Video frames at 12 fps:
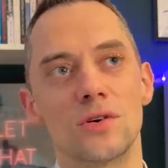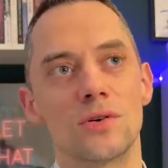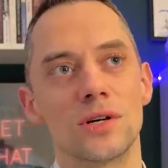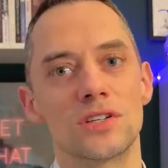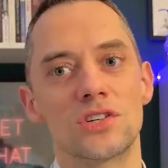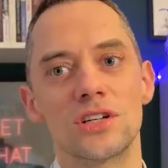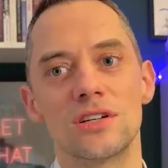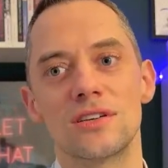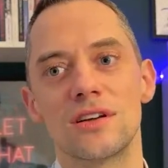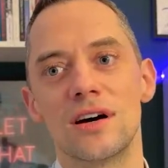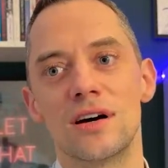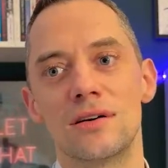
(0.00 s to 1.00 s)

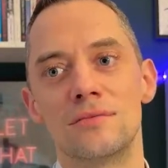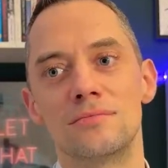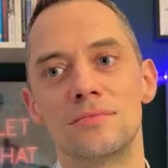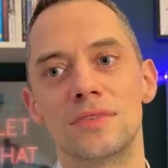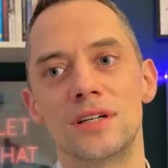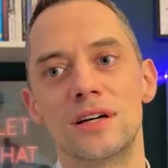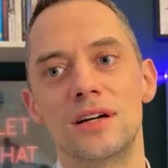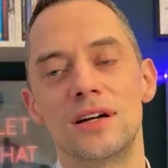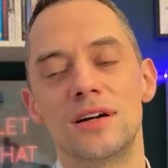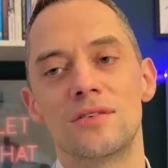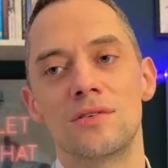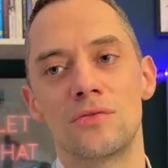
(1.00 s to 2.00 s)
question
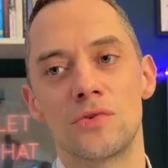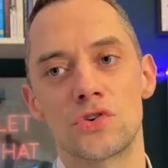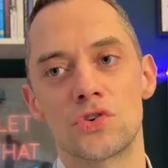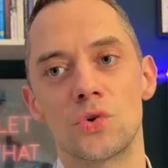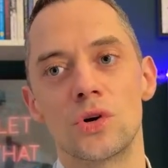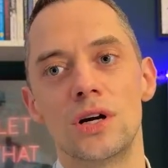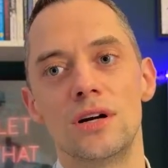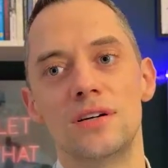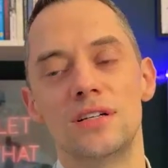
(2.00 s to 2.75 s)
for sure,